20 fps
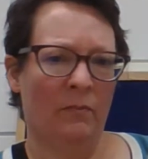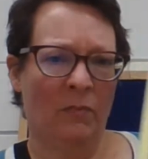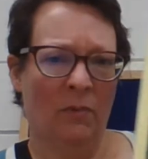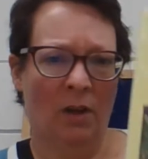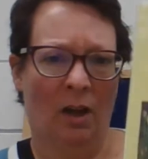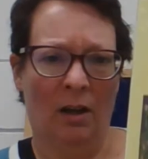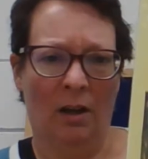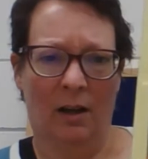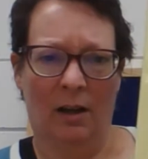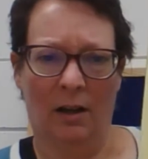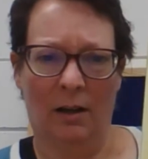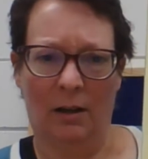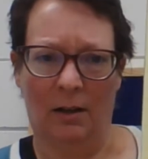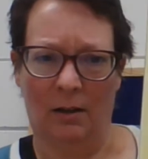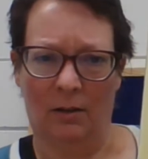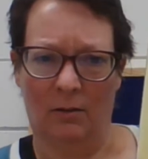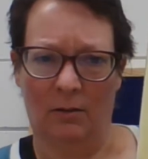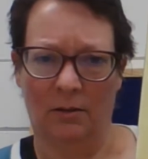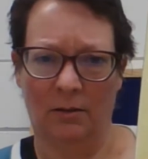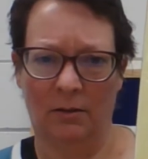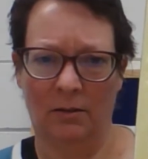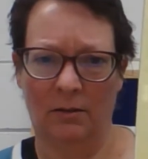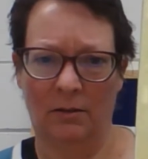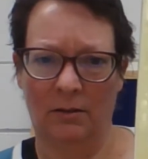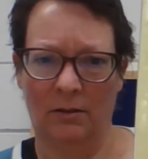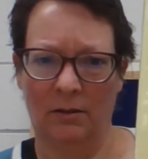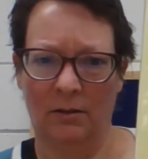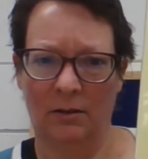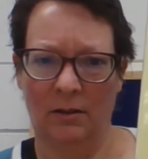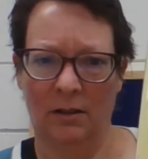Uh-oh.
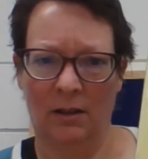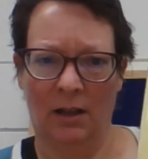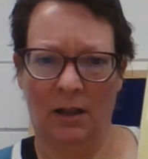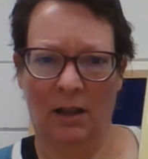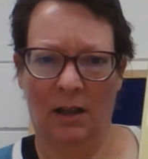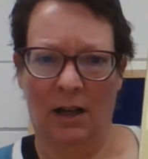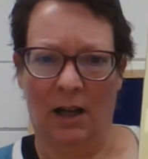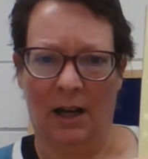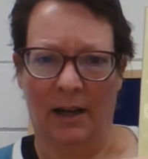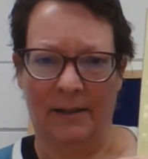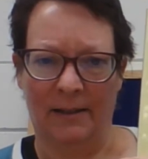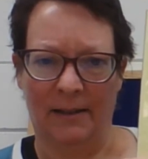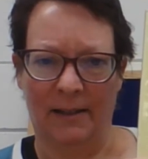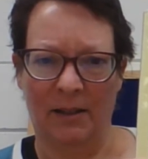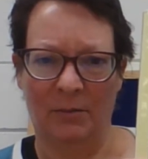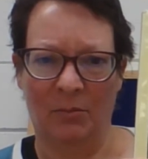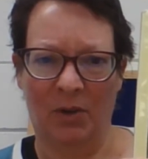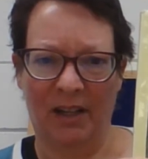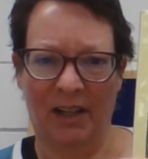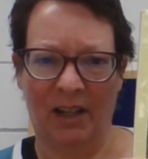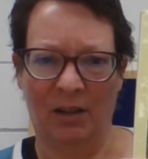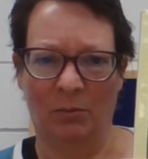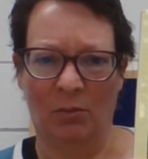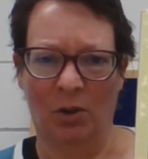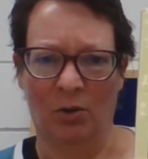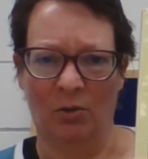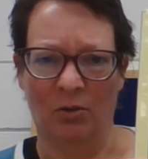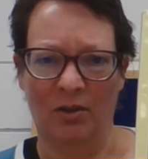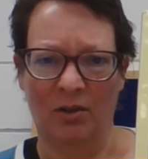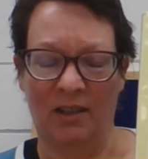I see Mucky
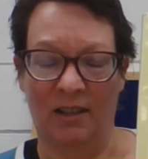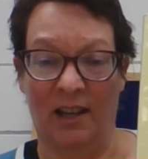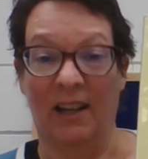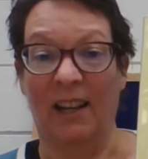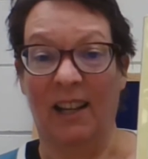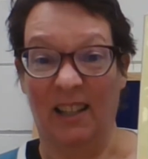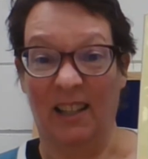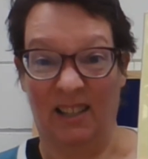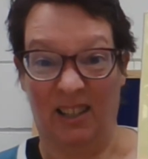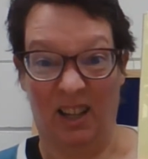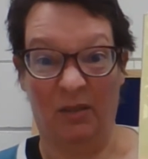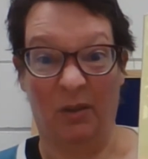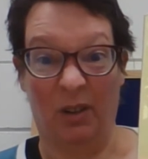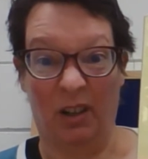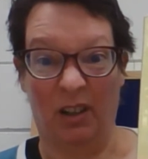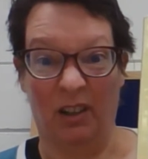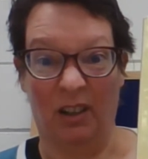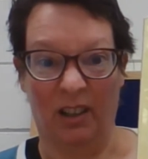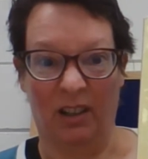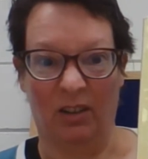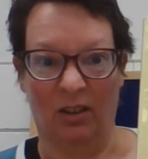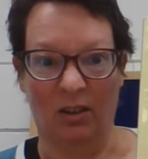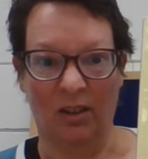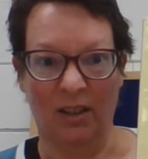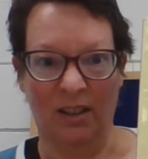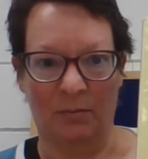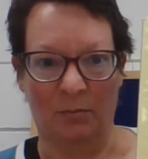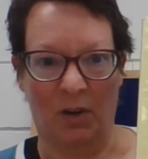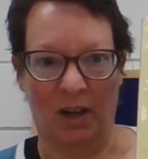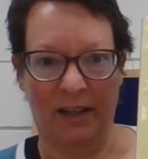Moose, and he definitely looks
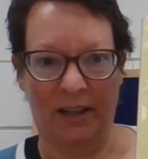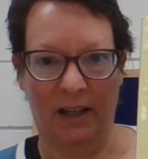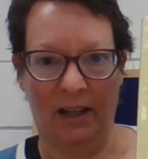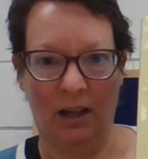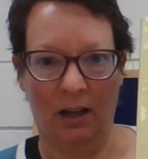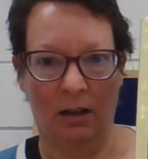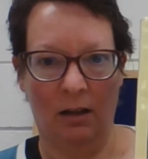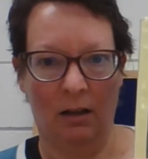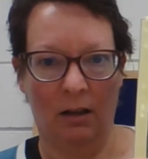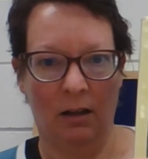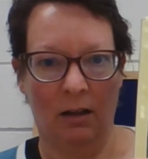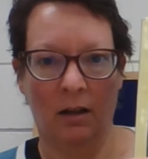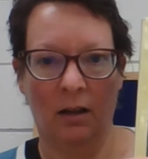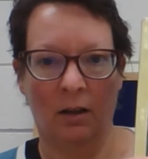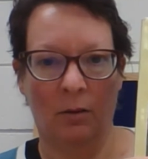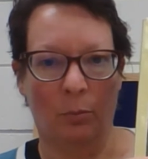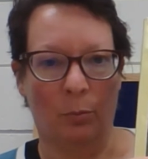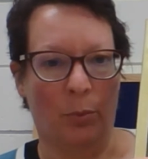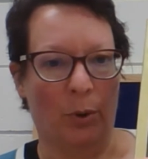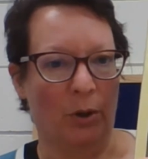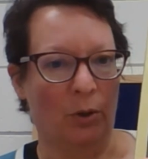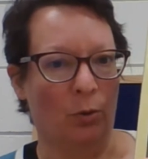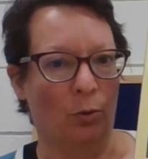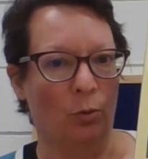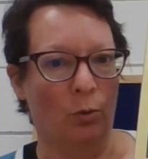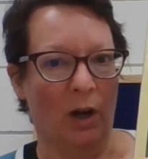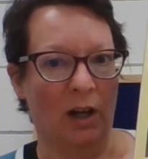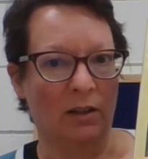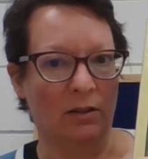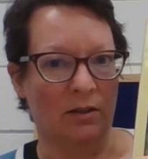mucky. But who
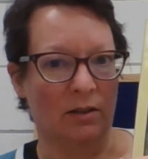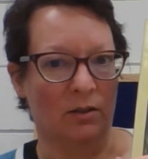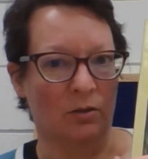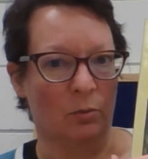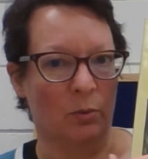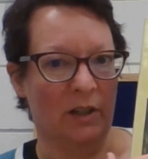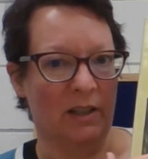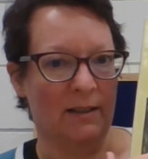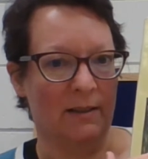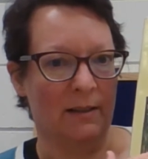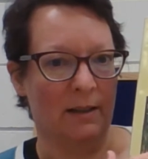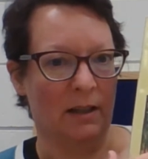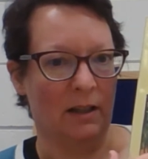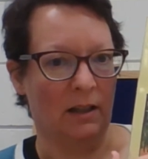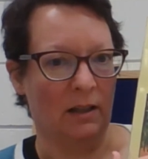else do we see?